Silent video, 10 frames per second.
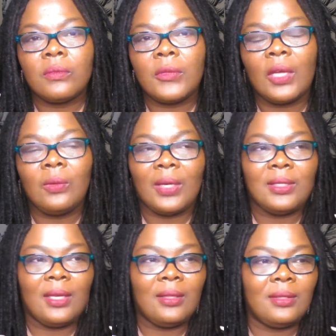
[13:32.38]
do I
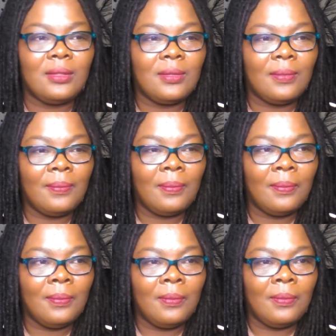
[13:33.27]
say this?
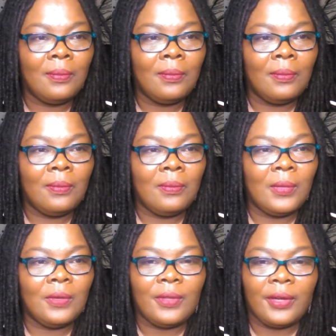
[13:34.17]

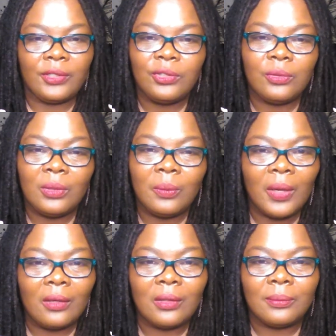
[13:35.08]
If they are truly
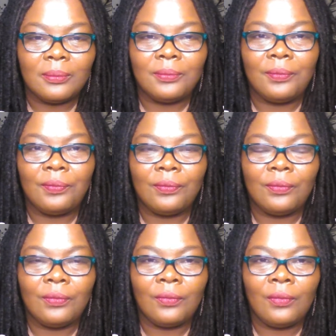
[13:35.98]
welcome.
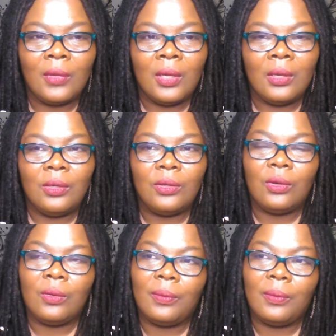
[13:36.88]
In